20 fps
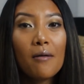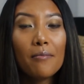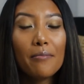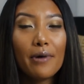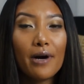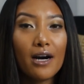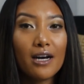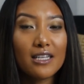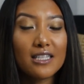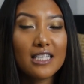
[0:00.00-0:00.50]

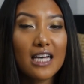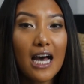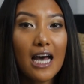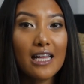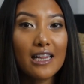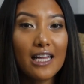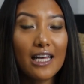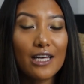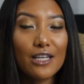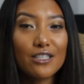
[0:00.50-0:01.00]
but
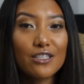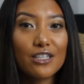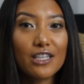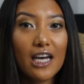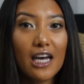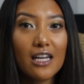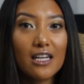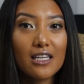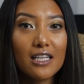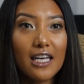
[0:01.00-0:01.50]
I like to
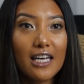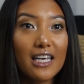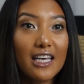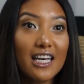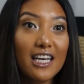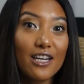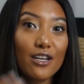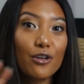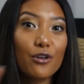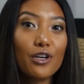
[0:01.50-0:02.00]
kind of
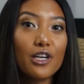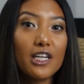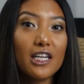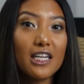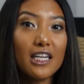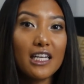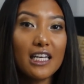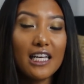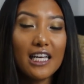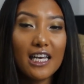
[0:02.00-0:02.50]
integrate
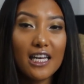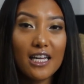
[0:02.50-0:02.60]
it